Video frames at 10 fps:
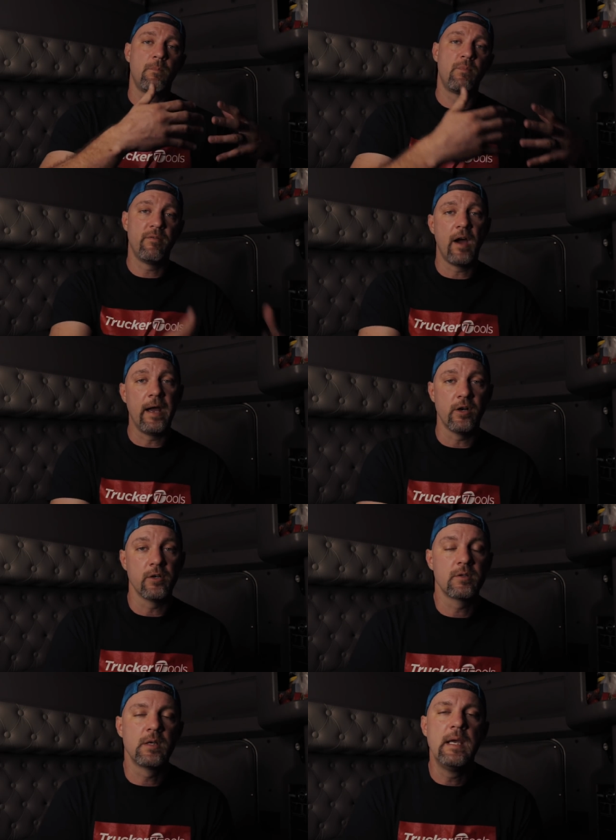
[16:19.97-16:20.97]

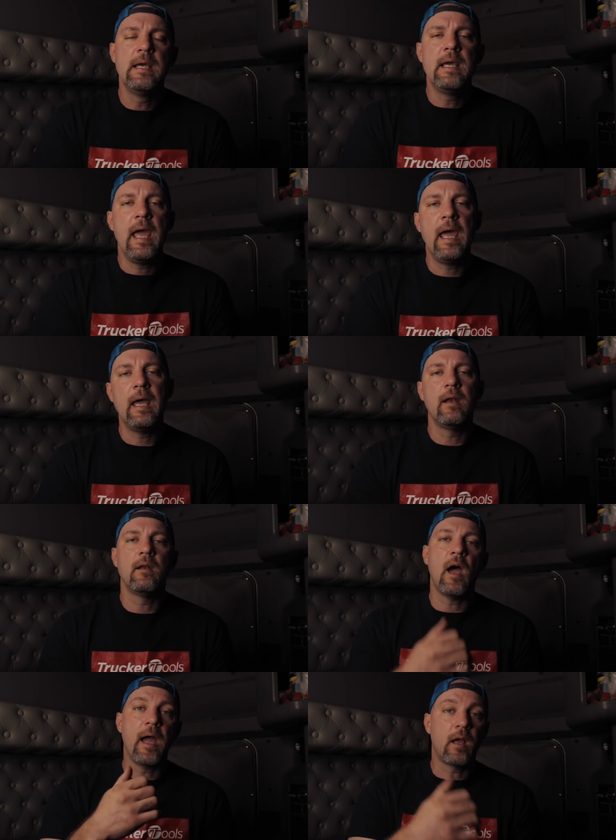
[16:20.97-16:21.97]
providers.
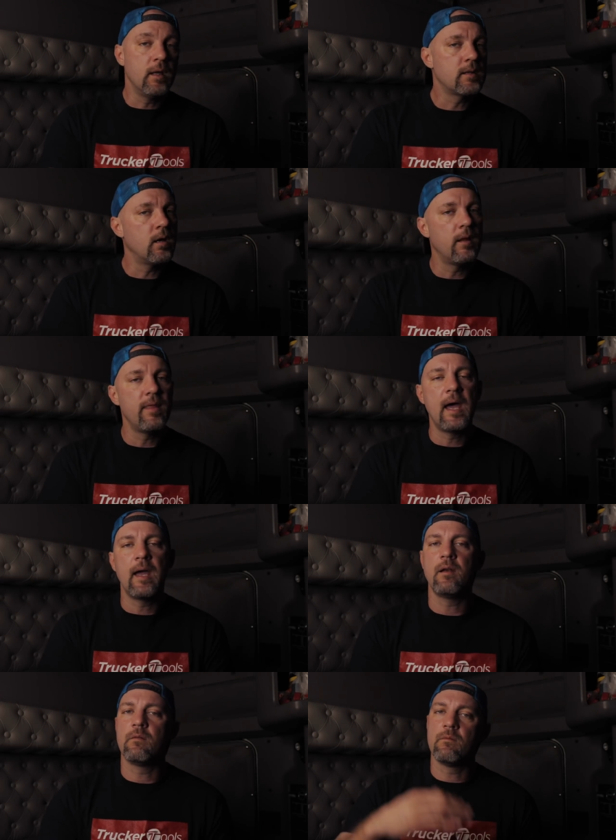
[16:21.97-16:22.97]
And I clicked on that,